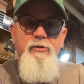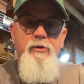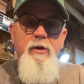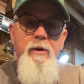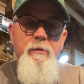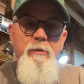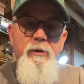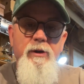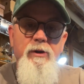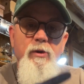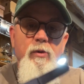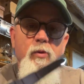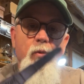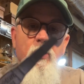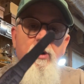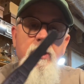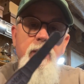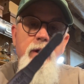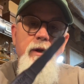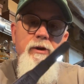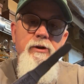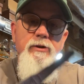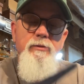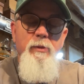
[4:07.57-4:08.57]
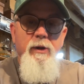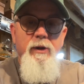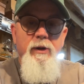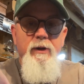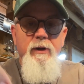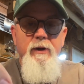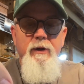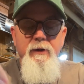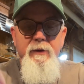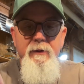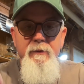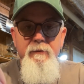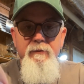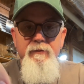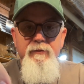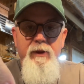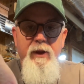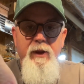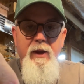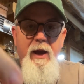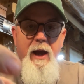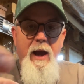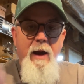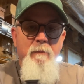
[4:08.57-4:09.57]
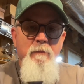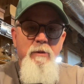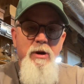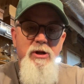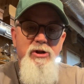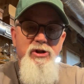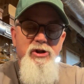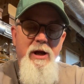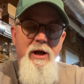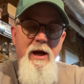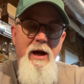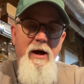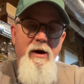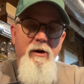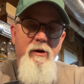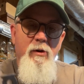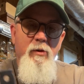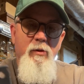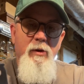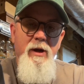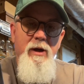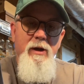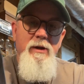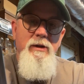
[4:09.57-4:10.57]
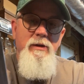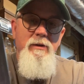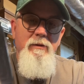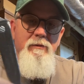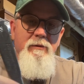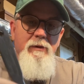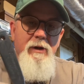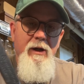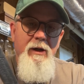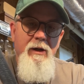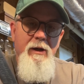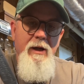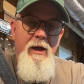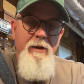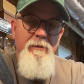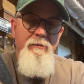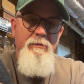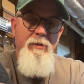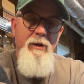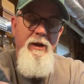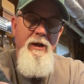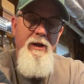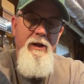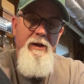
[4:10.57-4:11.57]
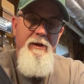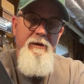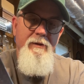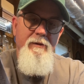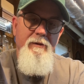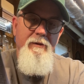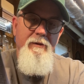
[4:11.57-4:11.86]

Remington one is, but I missed out on a bid.